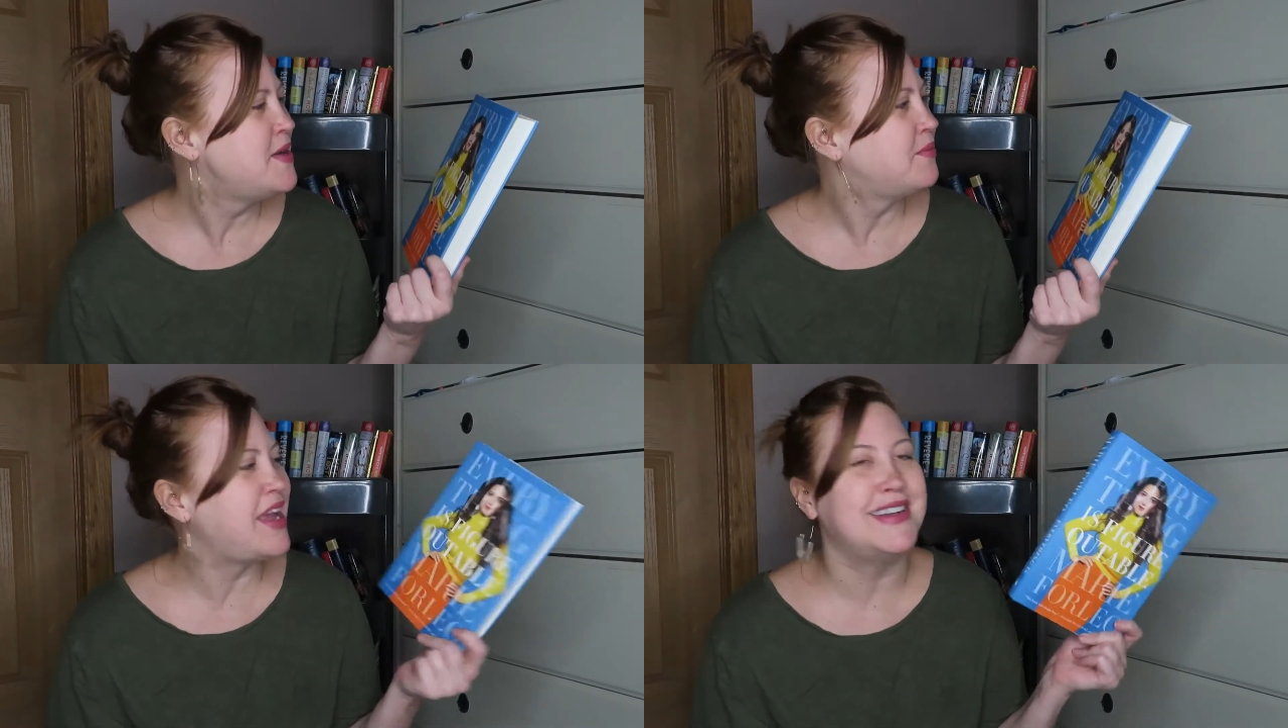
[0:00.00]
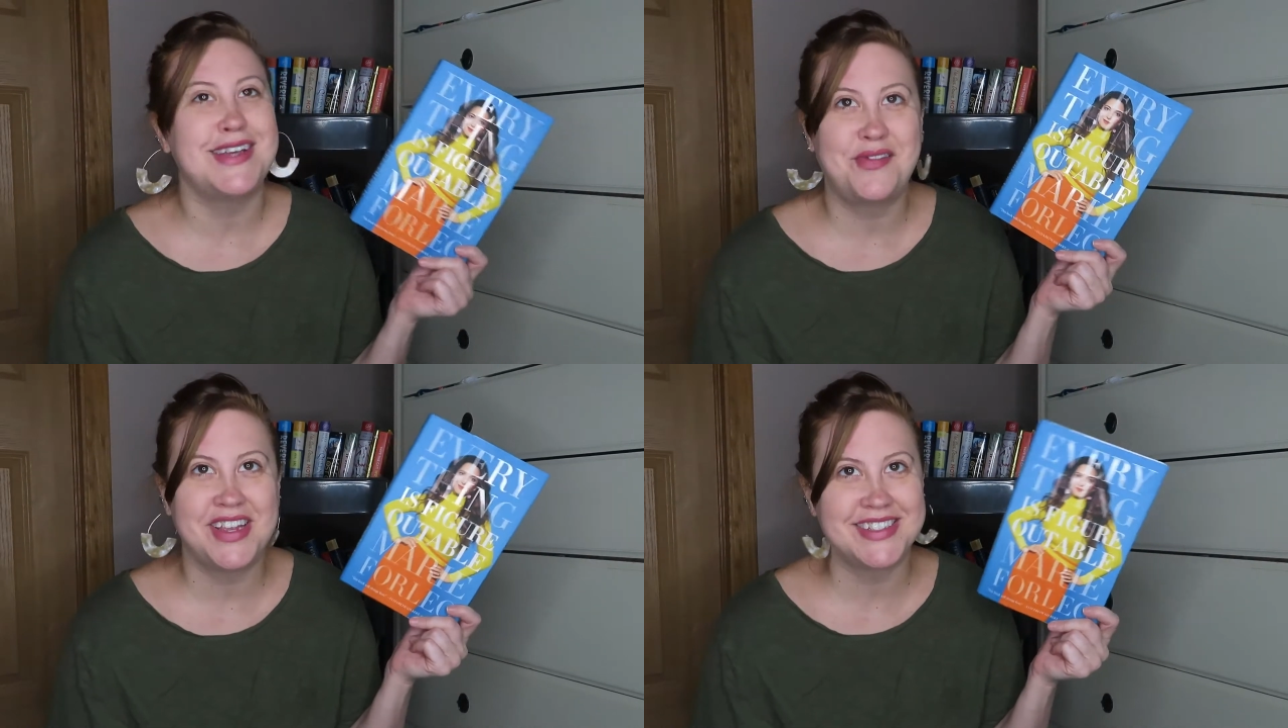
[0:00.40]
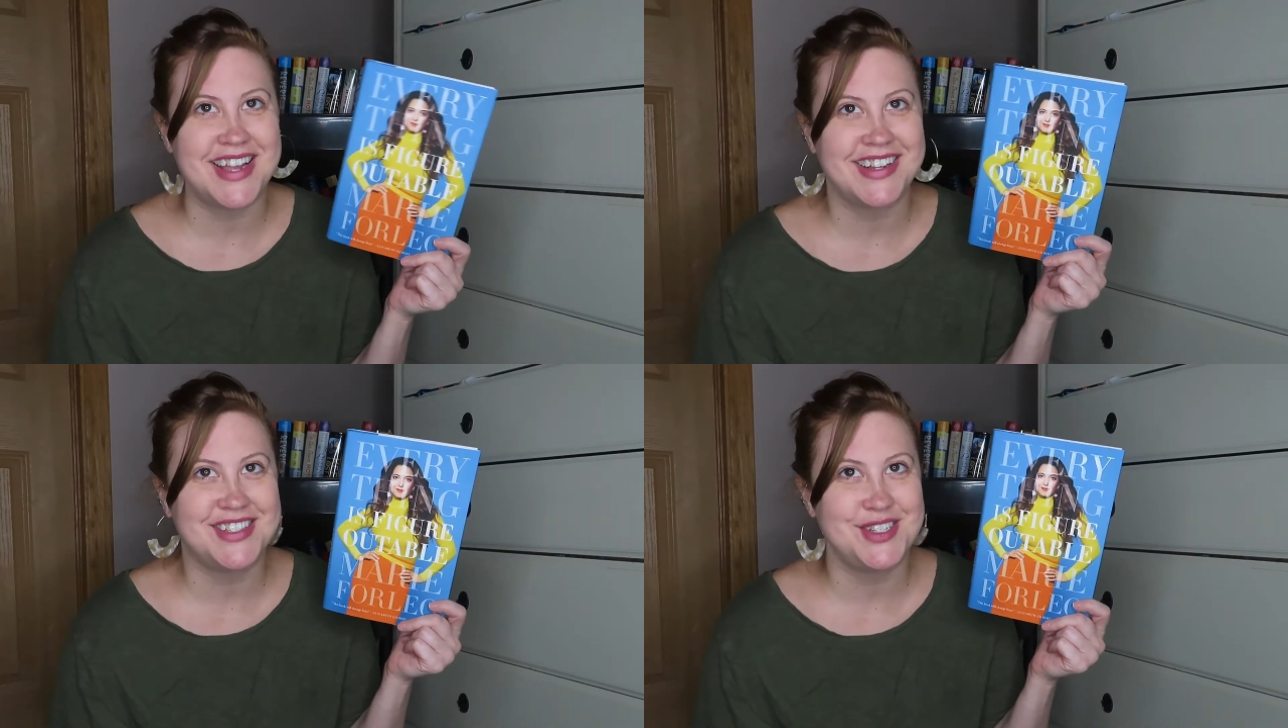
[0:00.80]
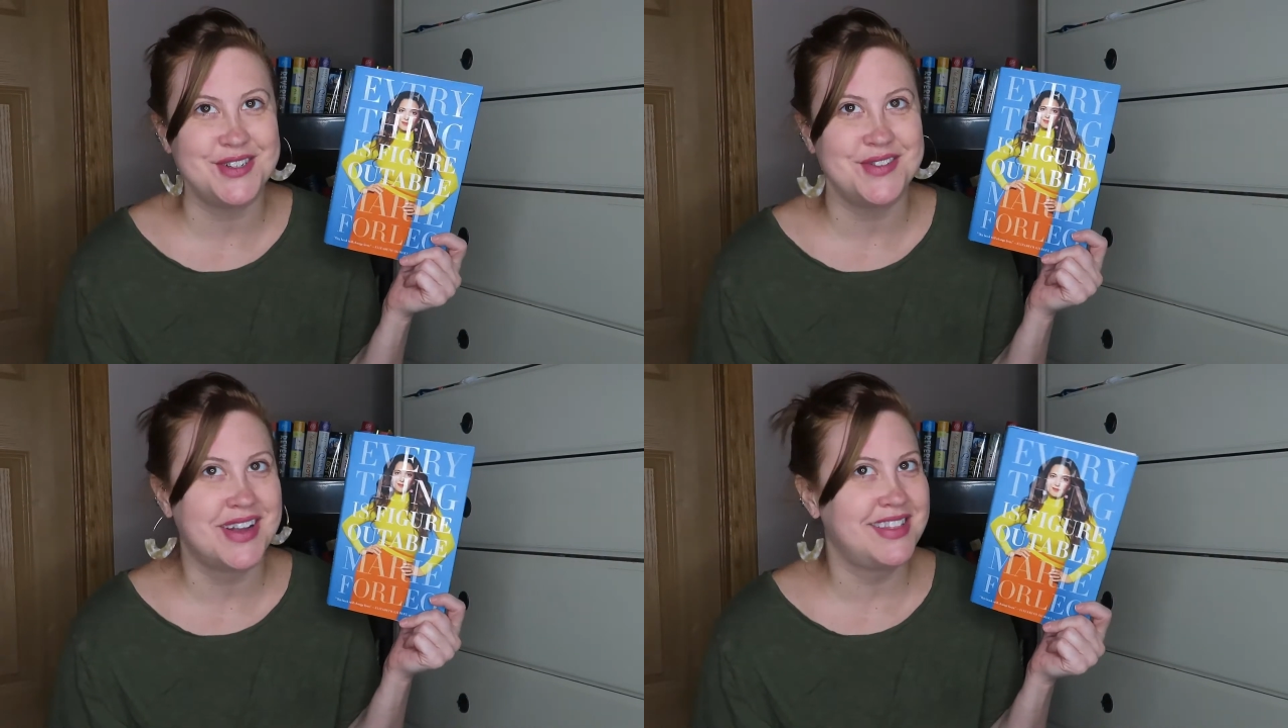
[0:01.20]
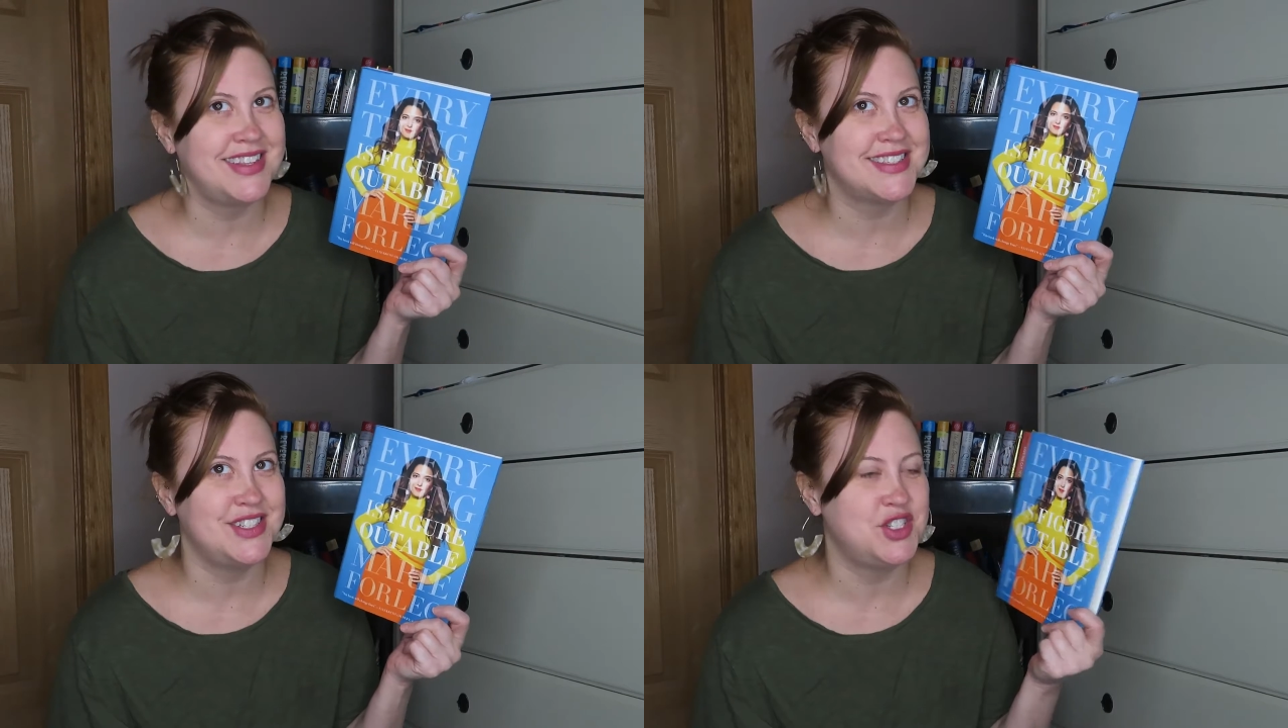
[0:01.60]
Yeah, definitely excited to
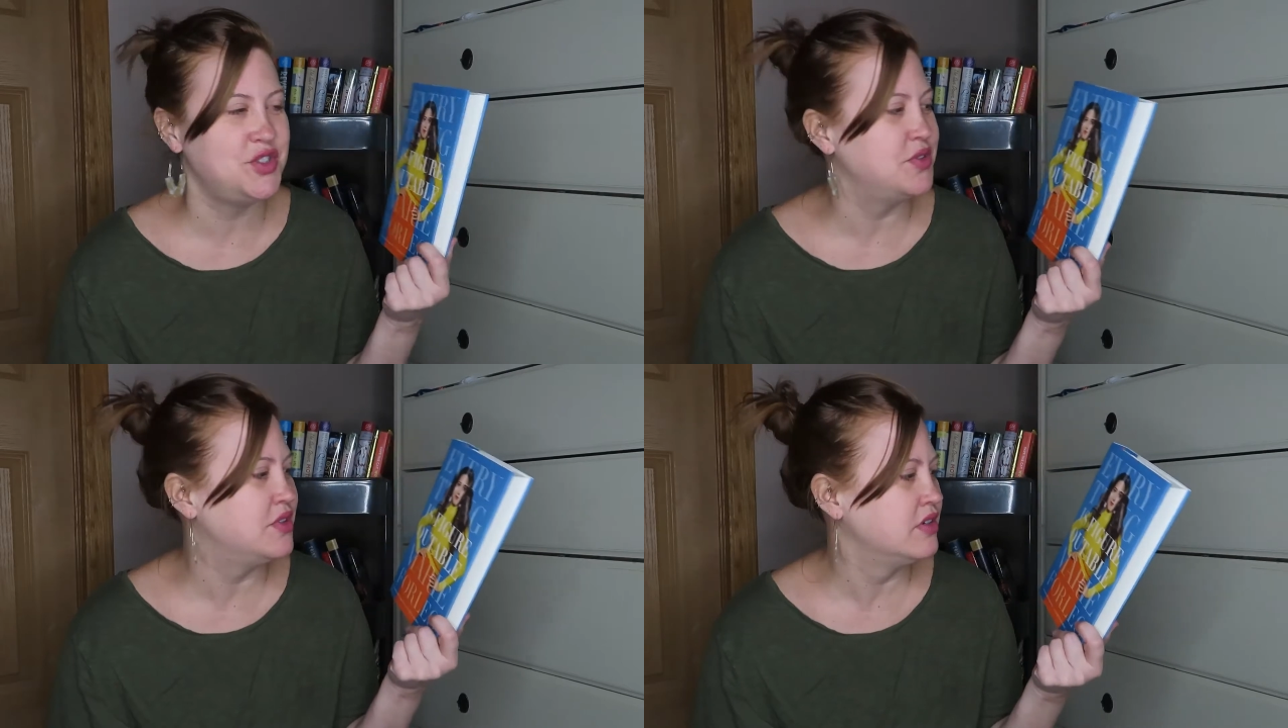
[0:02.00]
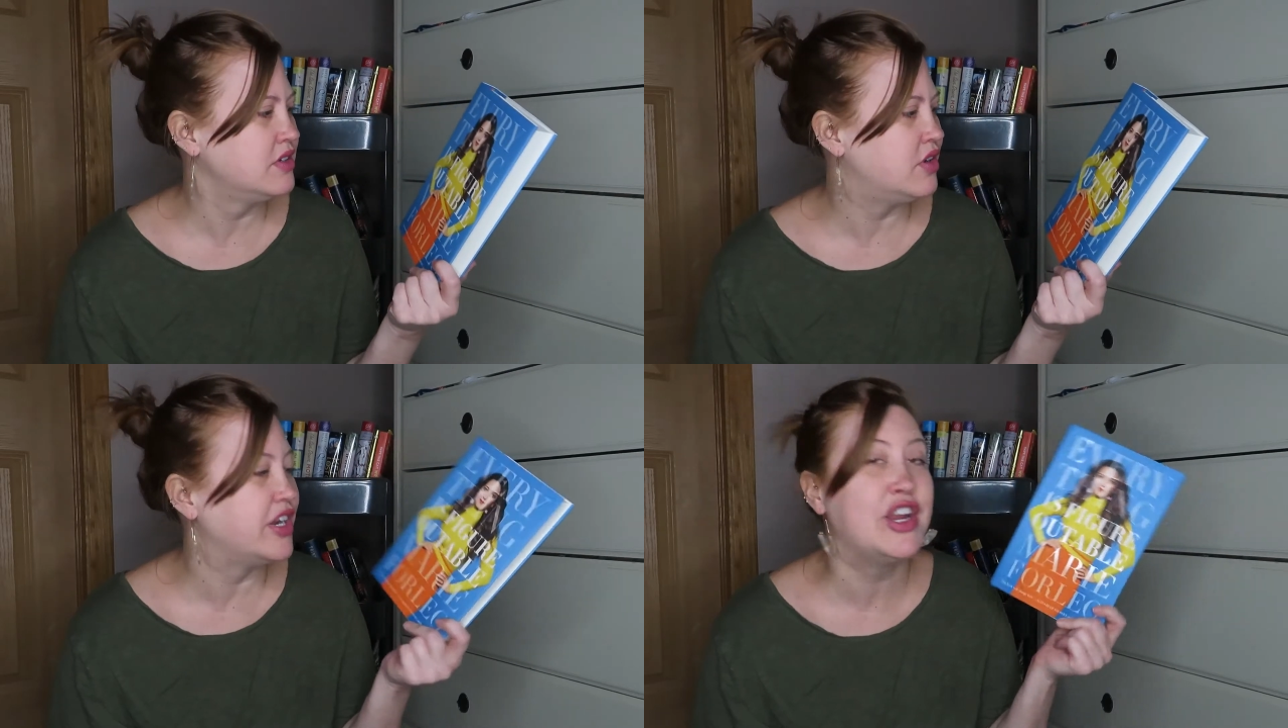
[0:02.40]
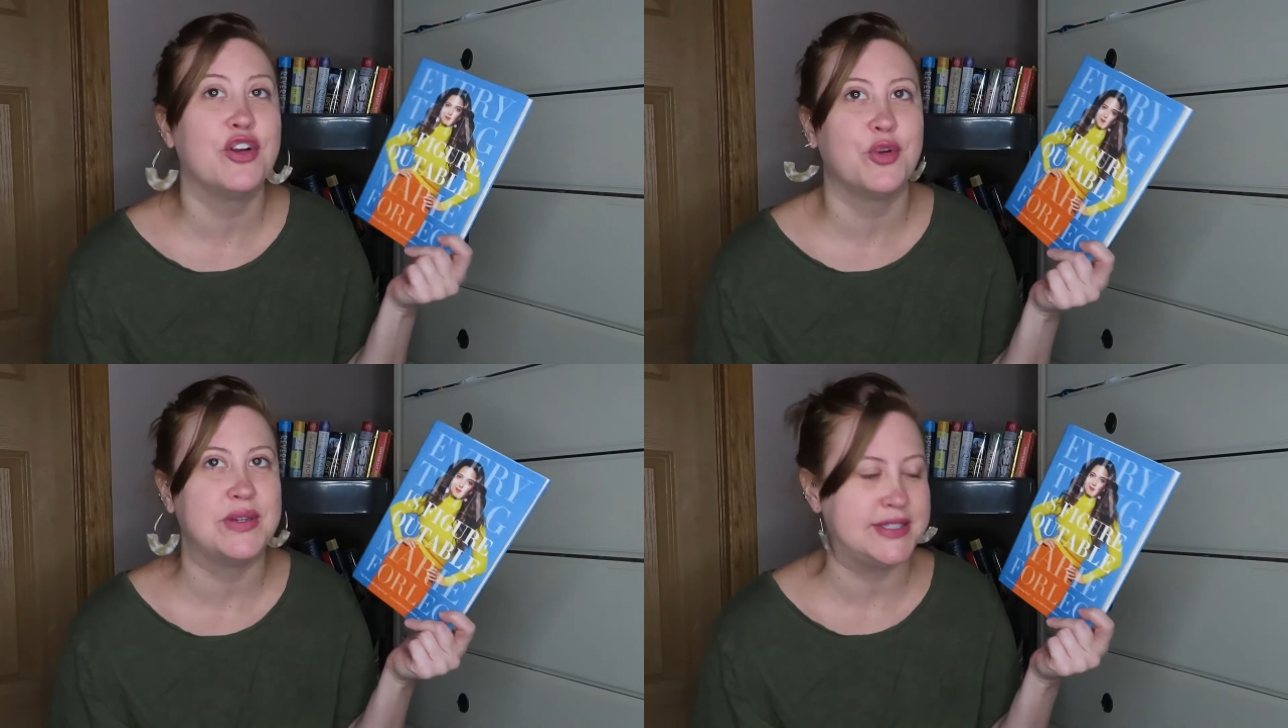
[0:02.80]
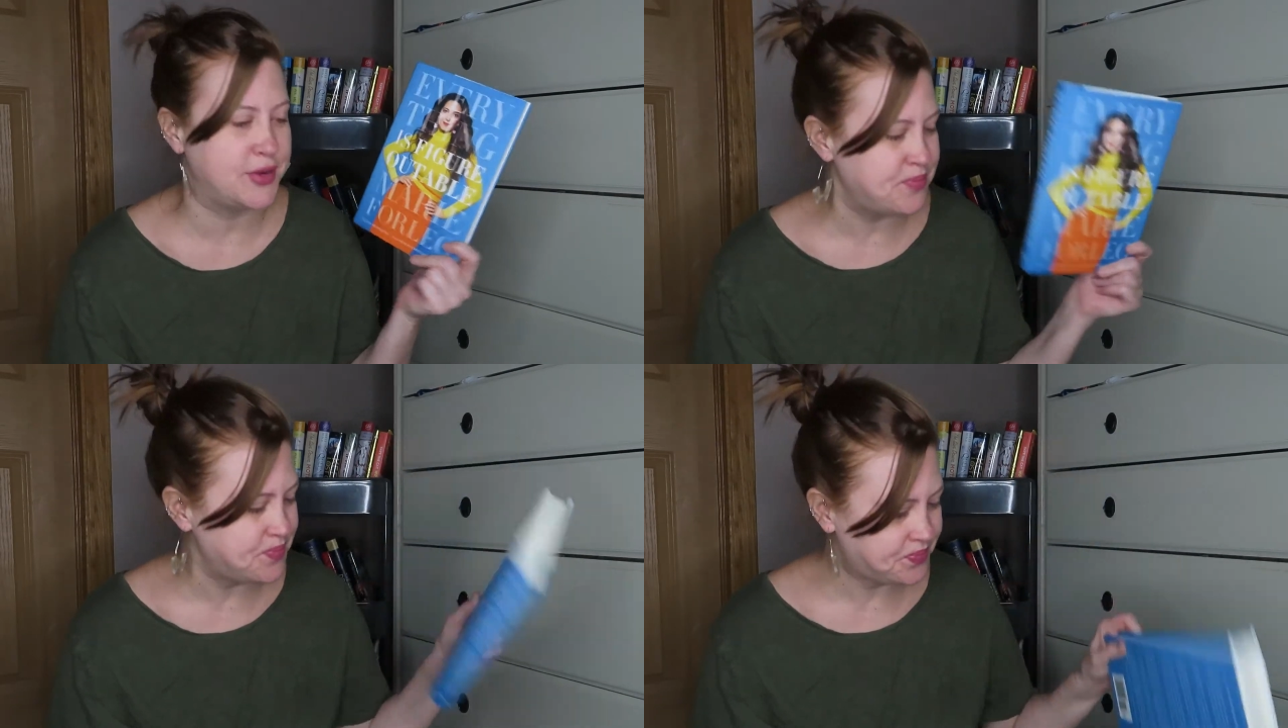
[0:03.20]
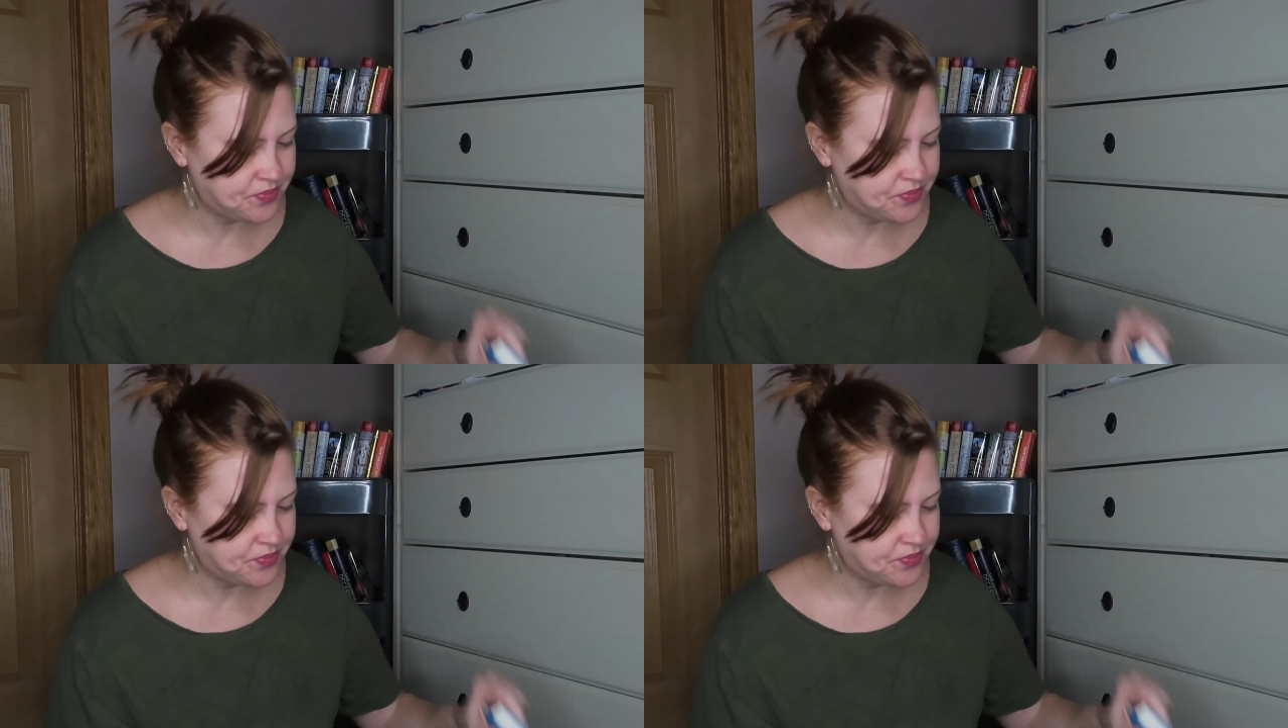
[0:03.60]
listen to or hear her wisdom.